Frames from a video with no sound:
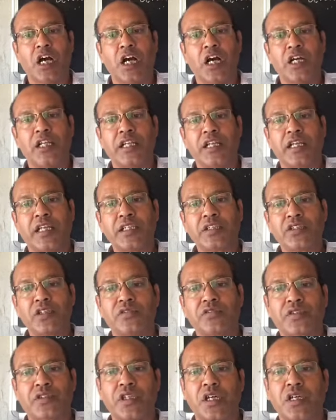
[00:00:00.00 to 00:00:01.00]
in the case
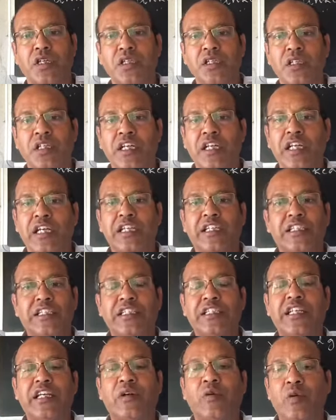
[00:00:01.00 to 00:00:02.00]
of son,
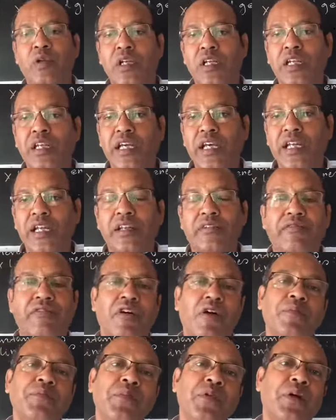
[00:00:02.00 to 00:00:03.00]
they only get it
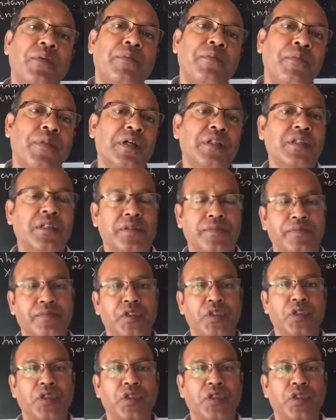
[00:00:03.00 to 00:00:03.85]
from mother.